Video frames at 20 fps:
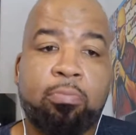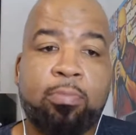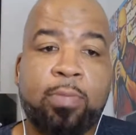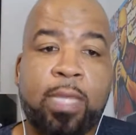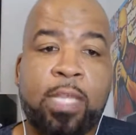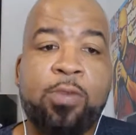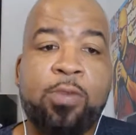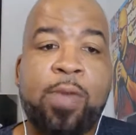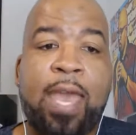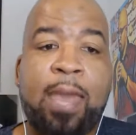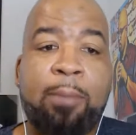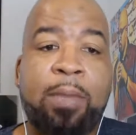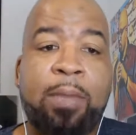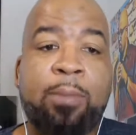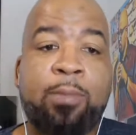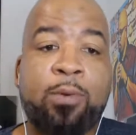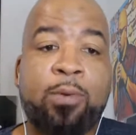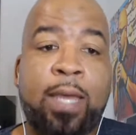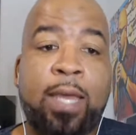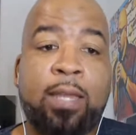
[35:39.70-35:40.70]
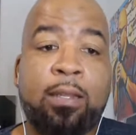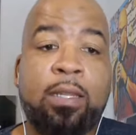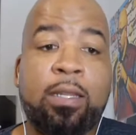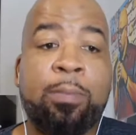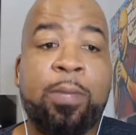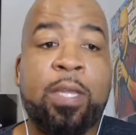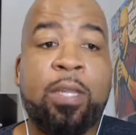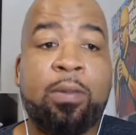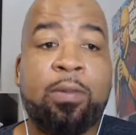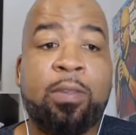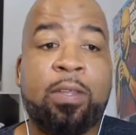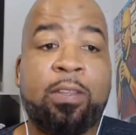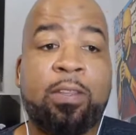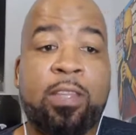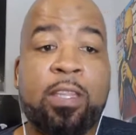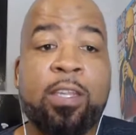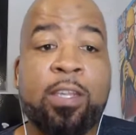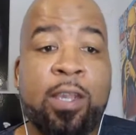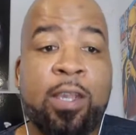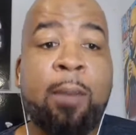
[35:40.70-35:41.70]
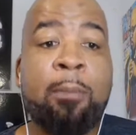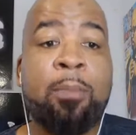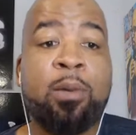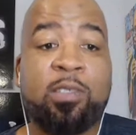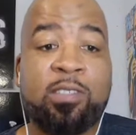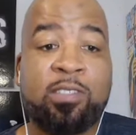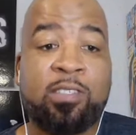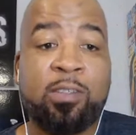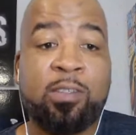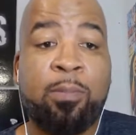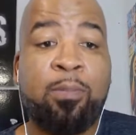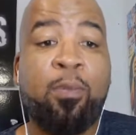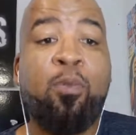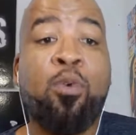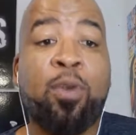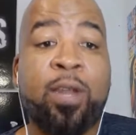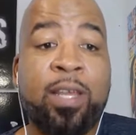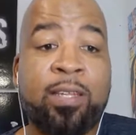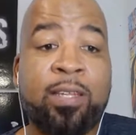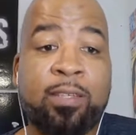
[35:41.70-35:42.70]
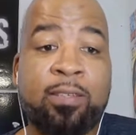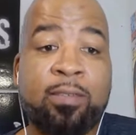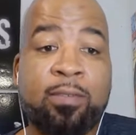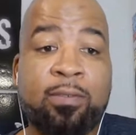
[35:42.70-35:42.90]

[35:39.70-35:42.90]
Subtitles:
you had people that, the numbers supported